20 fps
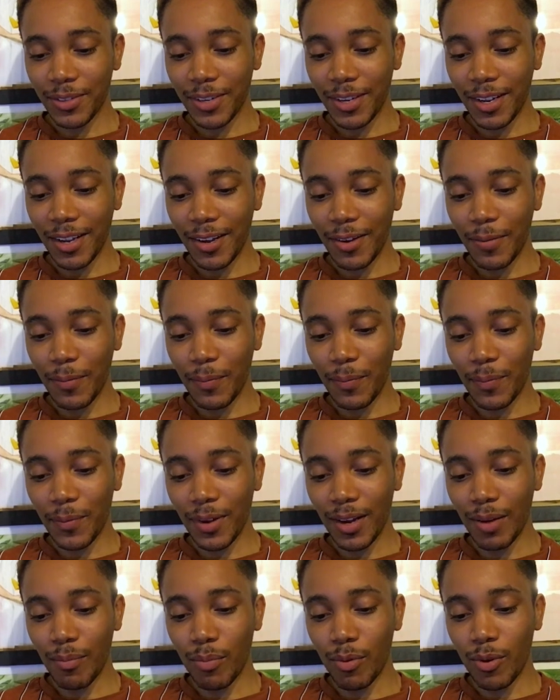
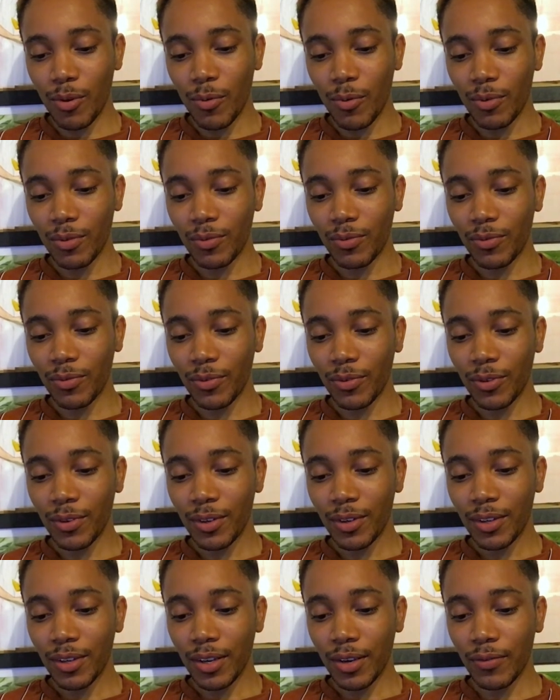a book with
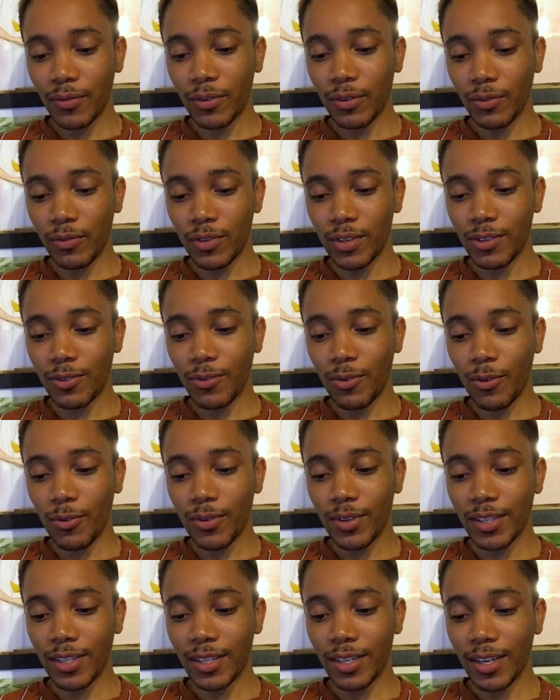a few of his
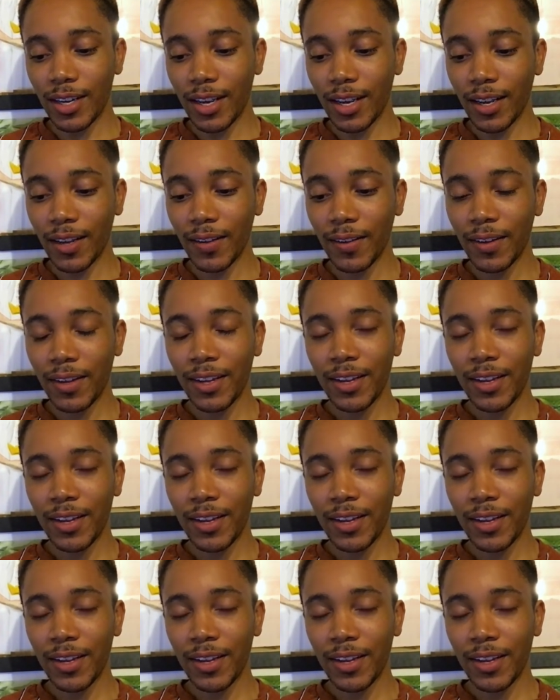stories in there.